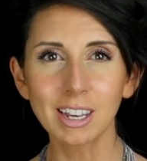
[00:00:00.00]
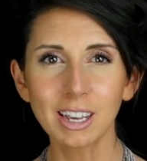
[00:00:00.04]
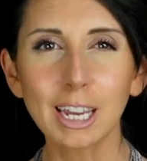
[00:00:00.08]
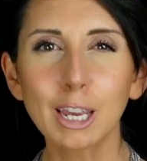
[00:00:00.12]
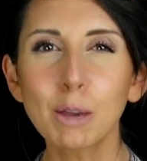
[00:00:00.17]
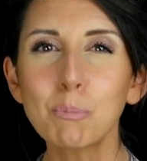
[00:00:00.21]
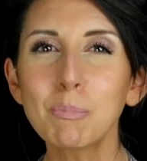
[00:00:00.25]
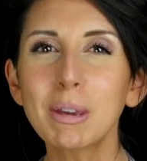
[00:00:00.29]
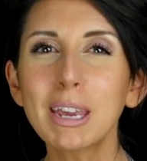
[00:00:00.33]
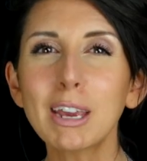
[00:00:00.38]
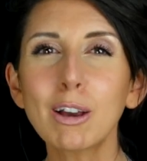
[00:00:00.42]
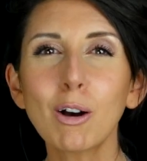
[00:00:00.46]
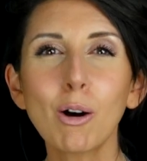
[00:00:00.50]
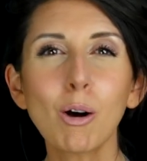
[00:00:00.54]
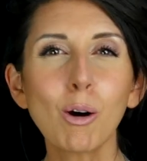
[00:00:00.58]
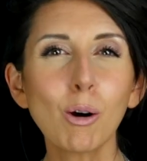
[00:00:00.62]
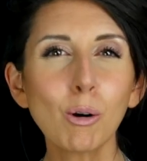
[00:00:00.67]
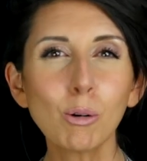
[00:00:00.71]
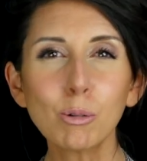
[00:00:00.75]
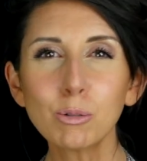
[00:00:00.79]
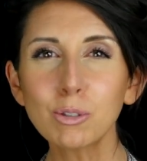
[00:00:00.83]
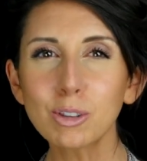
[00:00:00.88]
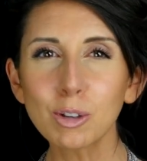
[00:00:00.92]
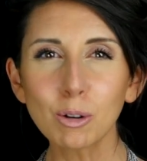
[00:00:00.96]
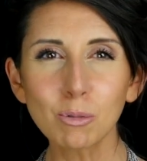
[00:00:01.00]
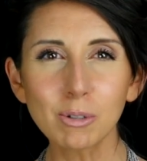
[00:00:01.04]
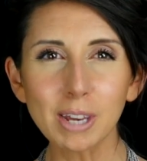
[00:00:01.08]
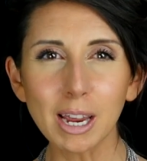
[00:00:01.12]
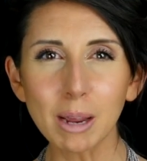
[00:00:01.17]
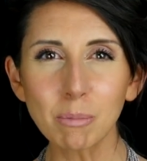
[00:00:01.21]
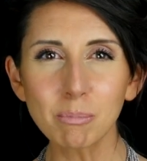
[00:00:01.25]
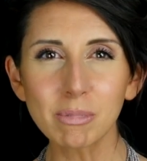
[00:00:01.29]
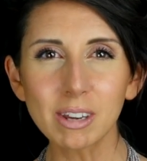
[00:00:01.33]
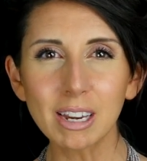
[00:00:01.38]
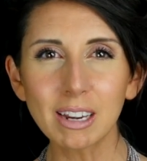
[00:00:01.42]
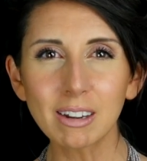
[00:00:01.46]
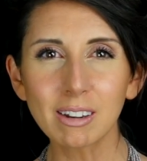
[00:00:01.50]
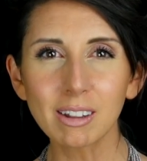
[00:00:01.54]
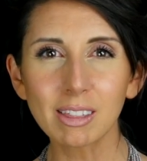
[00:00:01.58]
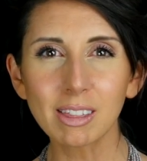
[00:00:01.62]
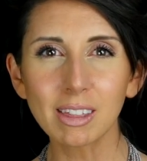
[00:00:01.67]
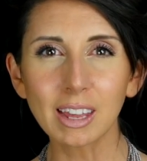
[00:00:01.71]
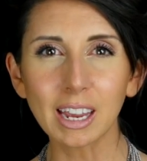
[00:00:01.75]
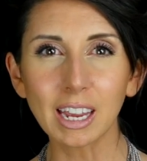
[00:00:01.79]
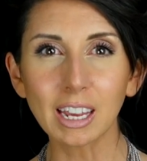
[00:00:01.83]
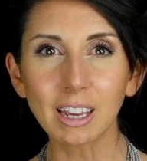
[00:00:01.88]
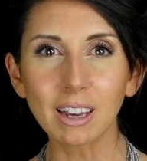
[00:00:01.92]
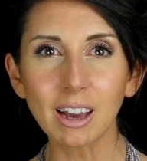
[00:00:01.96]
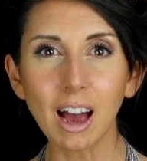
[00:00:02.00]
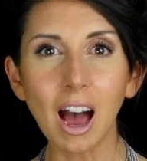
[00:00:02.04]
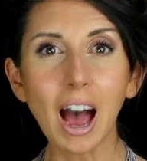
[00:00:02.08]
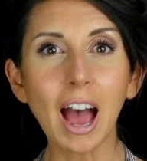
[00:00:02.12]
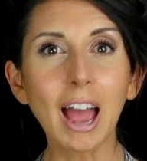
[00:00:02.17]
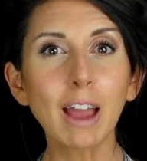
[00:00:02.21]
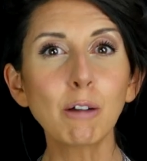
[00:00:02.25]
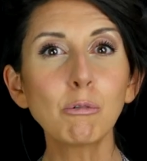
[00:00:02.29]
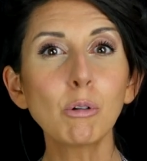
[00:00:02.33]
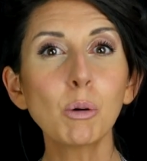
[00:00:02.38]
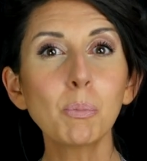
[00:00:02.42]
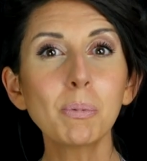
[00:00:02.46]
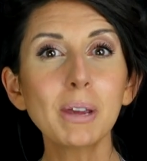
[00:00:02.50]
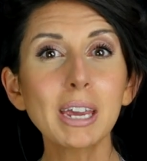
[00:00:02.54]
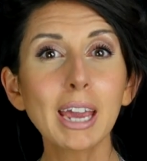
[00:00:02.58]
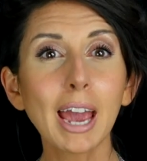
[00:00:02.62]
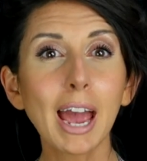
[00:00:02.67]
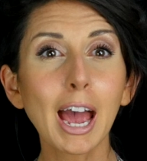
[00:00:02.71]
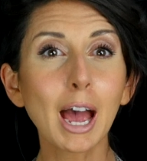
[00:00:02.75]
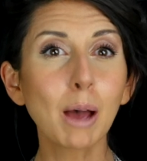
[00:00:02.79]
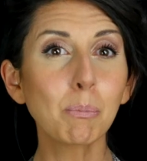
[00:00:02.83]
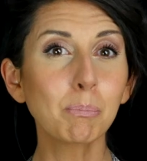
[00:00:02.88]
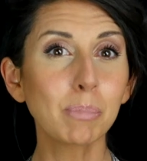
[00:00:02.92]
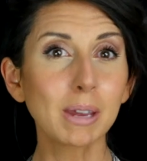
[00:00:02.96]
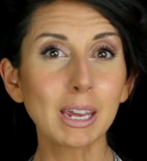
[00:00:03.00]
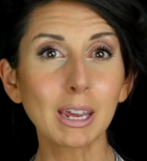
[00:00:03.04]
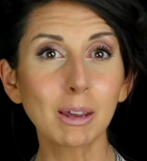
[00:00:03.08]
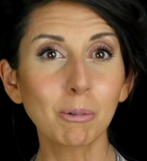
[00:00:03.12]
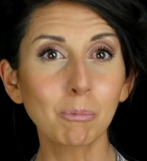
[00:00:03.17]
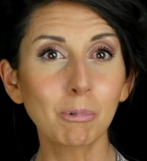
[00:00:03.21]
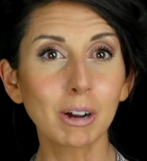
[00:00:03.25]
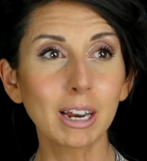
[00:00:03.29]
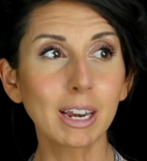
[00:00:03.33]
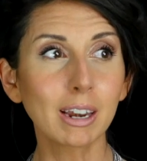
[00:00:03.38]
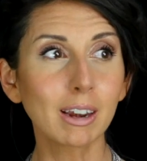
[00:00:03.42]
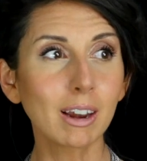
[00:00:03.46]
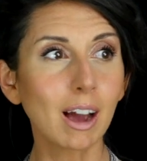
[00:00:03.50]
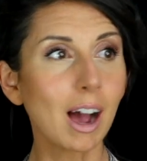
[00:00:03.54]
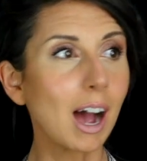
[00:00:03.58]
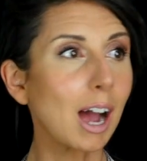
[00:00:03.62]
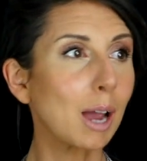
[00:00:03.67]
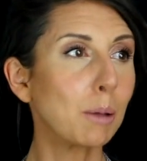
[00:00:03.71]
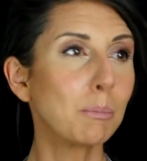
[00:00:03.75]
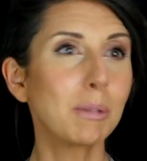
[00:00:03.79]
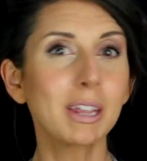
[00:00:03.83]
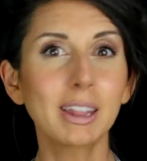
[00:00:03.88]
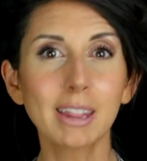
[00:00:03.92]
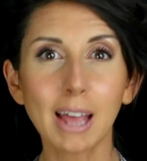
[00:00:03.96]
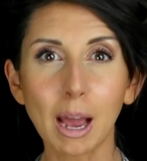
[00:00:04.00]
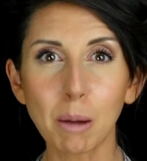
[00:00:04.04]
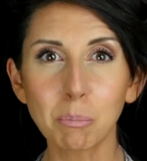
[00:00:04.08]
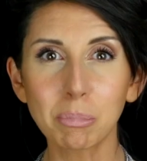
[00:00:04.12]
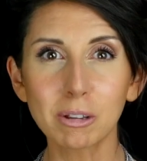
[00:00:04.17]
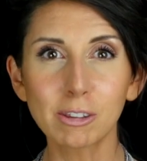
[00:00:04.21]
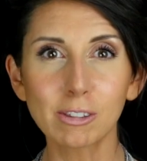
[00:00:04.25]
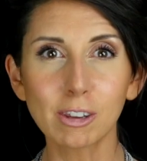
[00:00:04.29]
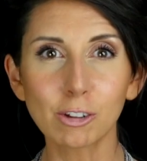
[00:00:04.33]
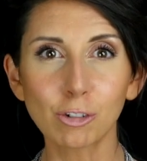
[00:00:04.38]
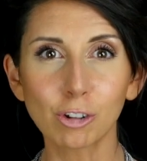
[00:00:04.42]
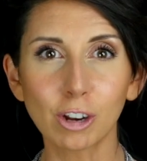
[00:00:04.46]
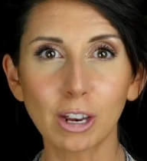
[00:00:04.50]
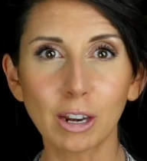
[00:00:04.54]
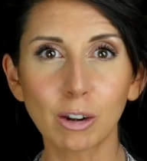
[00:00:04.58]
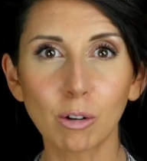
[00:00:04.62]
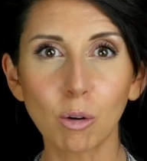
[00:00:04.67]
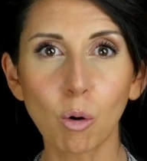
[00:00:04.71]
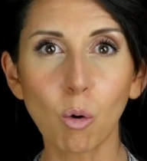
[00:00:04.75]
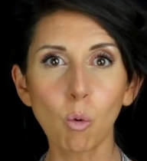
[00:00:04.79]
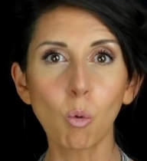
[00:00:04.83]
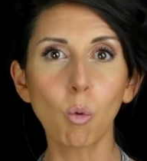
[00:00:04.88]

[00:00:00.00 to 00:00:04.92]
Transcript: It can be oh so tempting to think, I will be happy when I'm in that position,